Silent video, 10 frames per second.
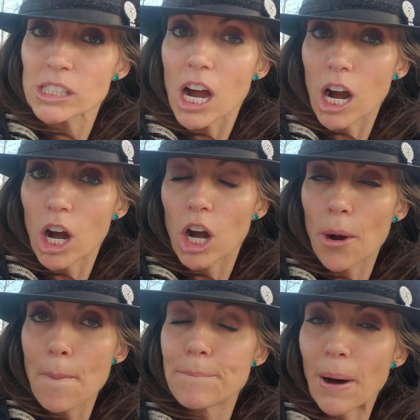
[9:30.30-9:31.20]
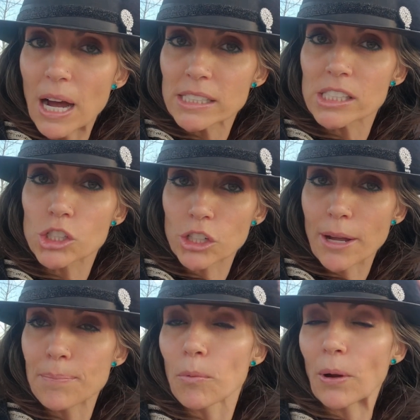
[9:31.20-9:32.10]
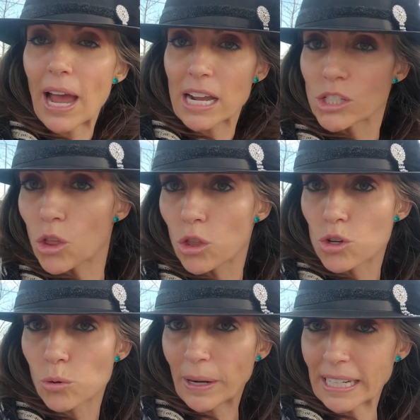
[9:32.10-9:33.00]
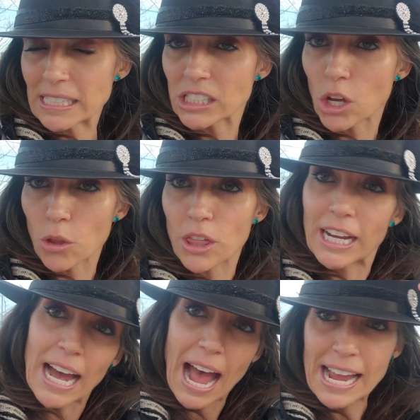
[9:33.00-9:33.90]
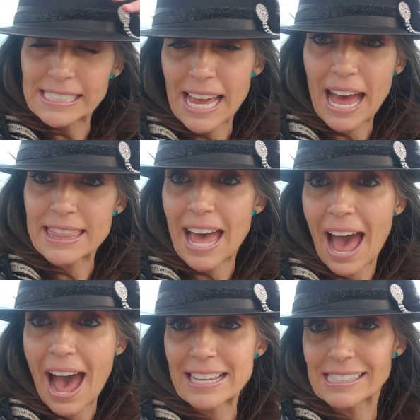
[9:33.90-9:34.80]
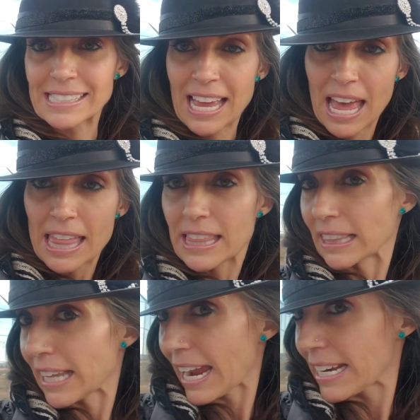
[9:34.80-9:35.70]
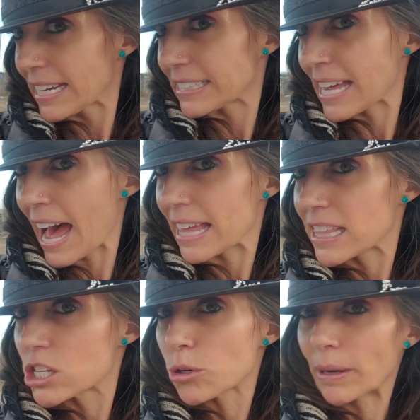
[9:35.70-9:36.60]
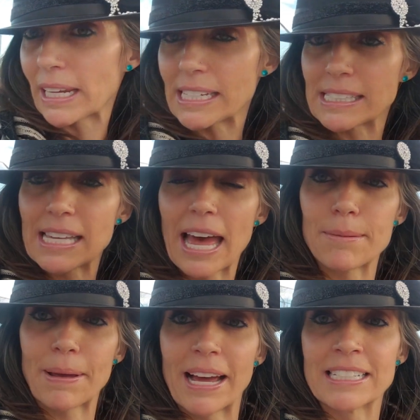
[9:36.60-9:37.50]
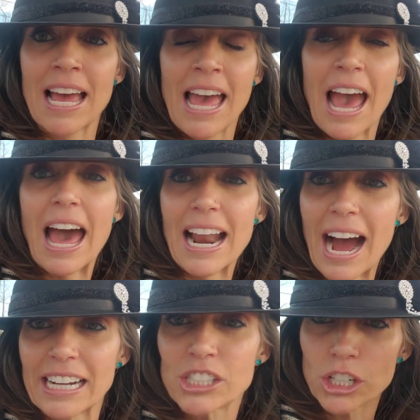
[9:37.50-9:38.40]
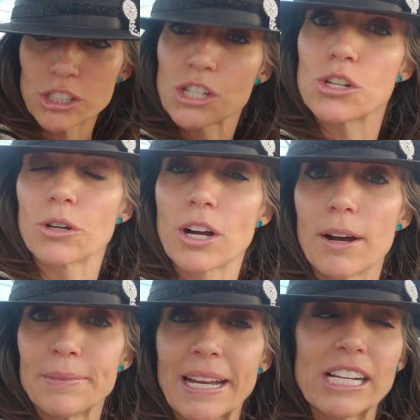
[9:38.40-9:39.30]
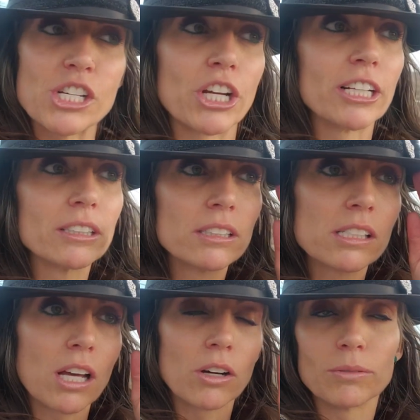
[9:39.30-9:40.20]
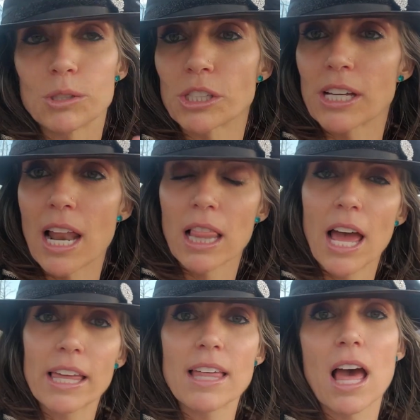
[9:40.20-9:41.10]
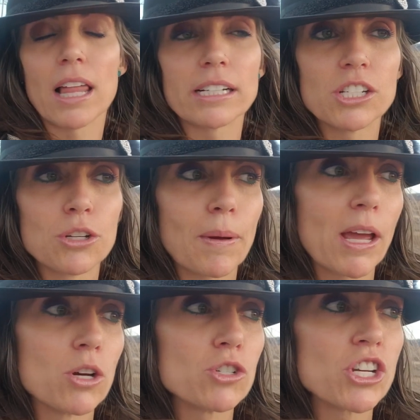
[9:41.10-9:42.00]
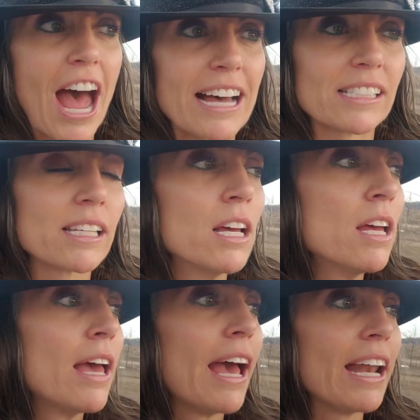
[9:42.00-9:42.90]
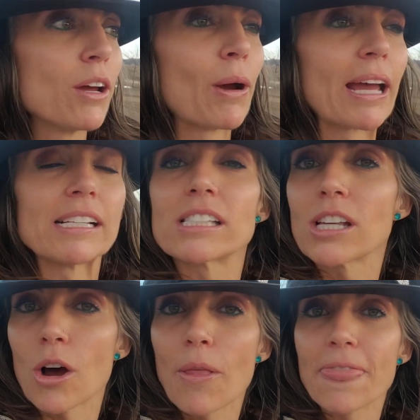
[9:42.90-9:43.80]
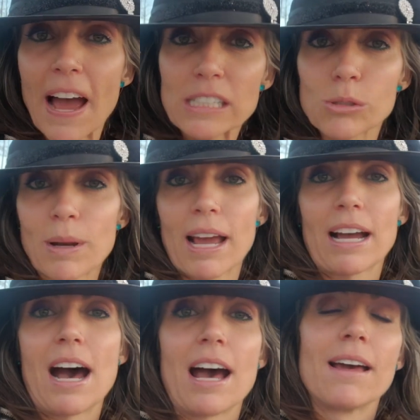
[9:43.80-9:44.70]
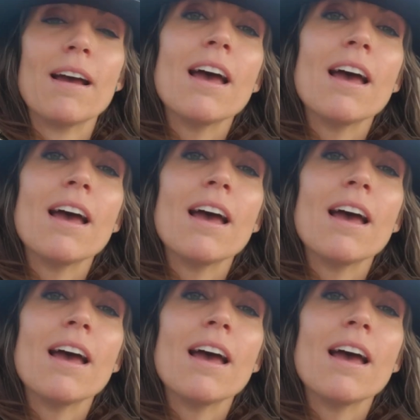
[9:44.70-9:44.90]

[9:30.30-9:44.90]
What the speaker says: our bus trip. We had the 20s. So the guys had the hats, the ladies had the 20s headband, and I chose to do a combination. So I'm just kind of like that, like to do my own jazz. Anyways, so that's what I got.